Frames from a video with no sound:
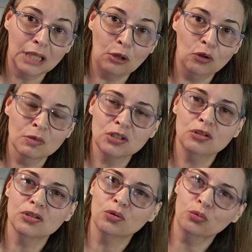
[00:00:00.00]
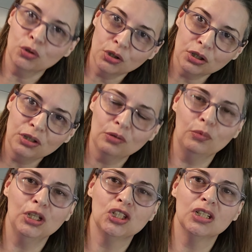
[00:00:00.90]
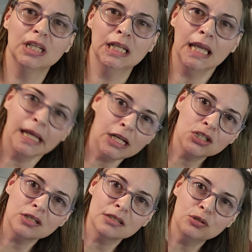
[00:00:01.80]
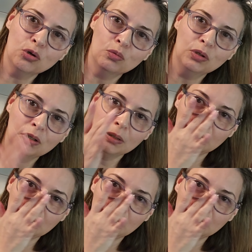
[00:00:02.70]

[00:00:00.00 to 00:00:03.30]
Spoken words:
I'll almost use the word, which in English is normal.